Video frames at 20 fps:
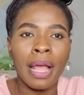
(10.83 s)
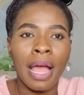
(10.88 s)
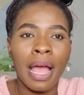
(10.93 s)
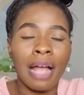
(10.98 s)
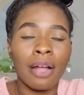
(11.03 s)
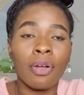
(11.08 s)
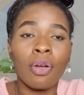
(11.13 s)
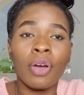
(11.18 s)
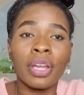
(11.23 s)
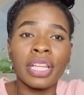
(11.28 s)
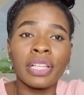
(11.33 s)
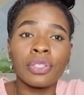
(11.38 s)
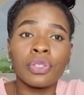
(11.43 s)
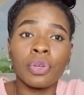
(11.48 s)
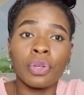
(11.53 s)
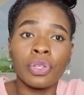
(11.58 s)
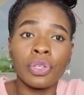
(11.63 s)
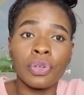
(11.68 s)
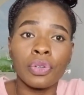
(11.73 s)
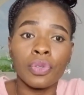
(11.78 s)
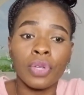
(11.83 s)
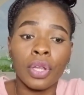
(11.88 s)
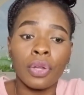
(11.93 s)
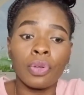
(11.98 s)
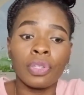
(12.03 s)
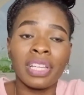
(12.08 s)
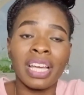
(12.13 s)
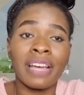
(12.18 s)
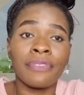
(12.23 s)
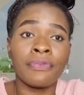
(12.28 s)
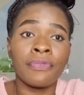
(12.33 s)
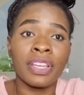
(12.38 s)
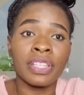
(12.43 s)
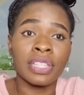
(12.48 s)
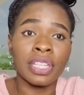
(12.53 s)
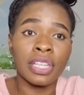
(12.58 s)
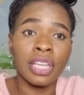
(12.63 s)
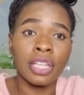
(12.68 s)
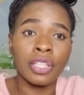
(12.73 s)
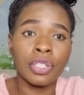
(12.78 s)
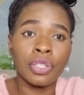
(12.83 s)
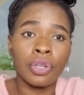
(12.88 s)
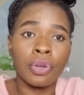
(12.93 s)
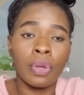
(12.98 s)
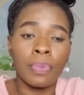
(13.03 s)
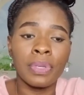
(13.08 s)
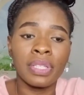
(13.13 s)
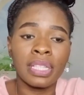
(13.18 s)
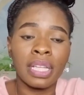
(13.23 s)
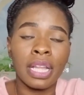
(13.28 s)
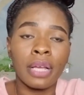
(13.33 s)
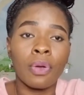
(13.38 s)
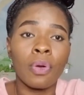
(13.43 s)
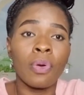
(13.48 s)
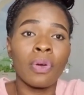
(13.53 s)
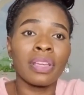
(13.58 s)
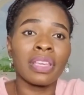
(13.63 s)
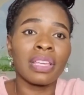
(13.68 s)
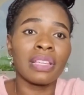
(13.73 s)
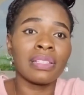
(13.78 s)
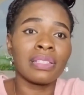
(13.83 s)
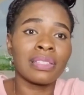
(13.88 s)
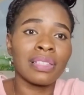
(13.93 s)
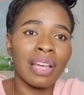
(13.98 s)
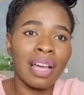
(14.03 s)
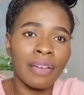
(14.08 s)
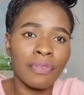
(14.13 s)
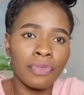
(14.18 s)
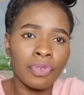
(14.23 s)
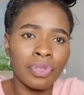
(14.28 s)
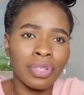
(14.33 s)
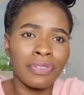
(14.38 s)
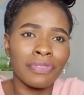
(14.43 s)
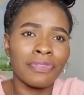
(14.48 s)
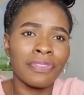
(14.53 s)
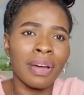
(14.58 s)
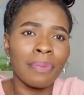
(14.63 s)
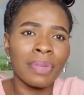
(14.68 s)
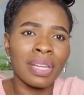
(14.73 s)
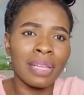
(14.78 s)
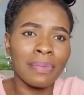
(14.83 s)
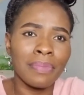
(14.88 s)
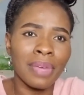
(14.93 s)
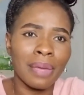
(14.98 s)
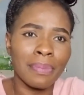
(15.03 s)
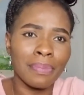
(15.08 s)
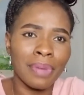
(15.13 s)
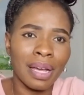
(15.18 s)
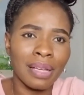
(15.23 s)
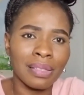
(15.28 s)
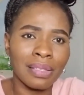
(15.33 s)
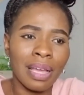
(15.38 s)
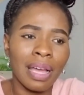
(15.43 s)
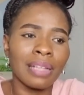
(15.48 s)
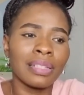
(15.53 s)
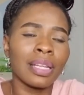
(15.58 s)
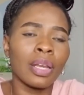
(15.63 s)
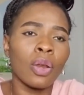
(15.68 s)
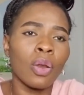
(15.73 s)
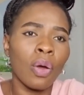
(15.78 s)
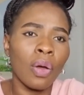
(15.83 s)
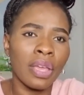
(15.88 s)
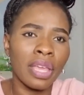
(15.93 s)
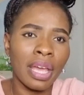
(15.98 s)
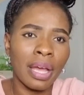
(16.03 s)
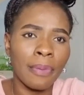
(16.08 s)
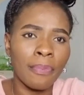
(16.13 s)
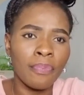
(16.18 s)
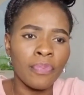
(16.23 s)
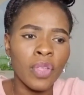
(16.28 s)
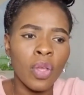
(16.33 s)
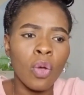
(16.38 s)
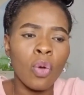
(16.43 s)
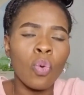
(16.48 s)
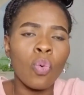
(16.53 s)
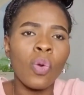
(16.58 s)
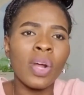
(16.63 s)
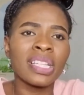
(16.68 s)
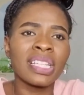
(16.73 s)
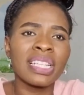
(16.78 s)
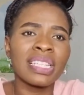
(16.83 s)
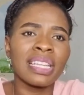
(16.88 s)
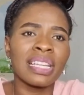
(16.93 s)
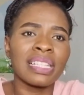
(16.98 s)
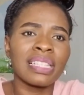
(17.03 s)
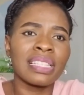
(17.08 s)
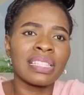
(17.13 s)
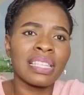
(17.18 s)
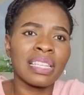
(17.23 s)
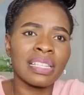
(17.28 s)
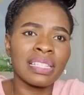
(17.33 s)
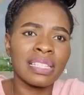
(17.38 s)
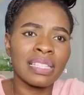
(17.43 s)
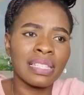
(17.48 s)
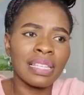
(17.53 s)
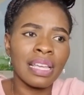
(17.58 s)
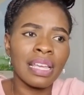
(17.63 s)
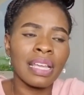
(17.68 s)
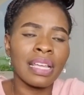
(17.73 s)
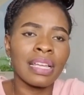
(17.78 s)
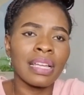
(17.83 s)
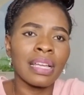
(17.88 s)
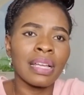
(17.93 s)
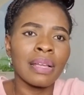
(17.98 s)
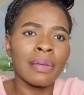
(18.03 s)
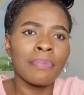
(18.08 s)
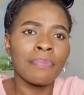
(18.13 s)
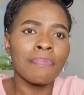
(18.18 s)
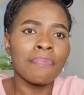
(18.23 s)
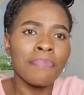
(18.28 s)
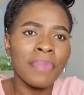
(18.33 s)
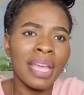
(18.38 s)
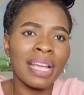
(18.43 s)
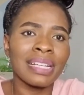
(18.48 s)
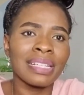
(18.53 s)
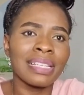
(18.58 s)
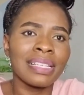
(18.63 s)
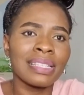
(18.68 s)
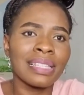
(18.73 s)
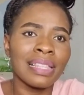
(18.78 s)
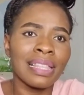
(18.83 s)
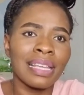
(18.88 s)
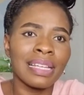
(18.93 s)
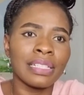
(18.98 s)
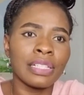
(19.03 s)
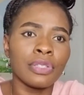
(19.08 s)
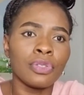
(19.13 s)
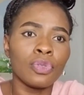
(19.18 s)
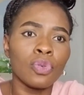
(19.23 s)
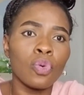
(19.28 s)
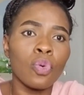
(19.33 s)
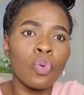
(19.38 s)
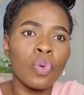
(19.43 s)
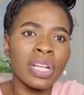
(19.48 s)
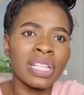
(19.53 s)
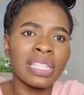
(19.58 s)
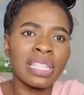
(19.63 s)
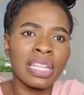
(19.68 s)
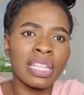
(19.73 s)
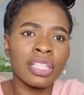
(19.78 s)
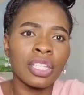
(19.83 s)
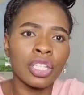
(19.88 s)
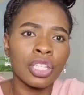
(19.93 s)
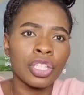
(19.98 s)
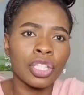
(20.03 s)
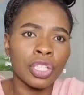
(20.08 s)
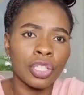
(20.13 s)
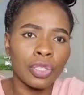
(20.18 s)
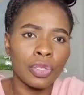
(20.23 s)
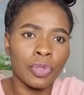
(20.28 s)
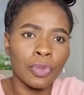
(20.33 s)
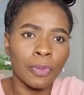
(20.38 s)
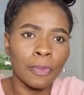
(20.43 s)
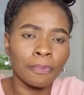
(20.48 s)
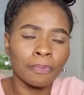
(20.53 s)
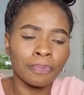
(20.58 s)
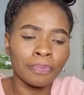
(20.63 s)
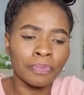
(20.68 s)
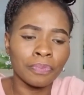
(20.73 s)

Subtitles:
According to news, they do their investigation, will be said they can interview the family members and the lawyer, waiting they think say make this lady do what she do.